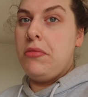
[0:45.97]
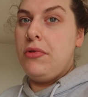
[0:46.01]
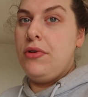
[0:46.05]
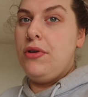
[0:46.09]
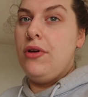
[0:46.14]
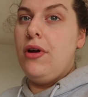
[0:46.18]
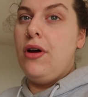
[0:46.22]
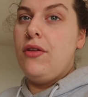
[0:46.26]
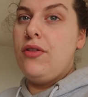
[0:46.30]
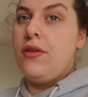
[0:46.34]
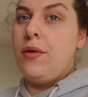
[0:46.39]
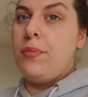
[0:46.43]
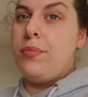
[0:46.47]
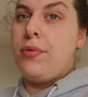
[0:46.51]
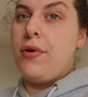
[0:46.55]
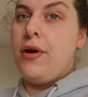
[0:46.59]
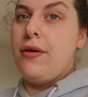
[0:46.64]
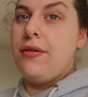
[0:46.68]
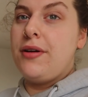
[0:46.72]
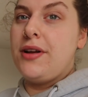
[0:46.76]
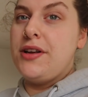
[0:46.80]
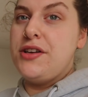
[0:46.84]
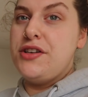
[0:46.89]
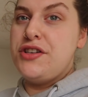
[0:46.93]
Not the
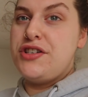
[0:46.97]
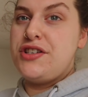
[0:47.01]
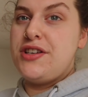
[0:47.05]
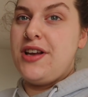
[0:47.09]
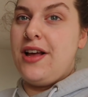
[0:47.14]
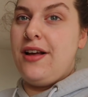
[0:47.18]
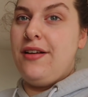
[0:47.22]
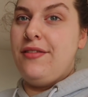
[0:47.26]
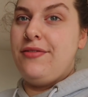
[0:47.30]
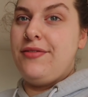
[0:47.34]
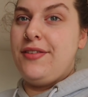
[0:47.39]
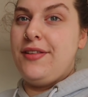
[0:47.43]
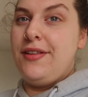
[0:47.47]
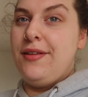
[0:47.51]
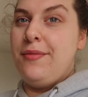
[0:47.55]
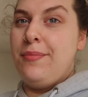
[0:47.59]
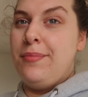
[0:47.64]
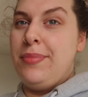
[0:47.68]
broken shelf and the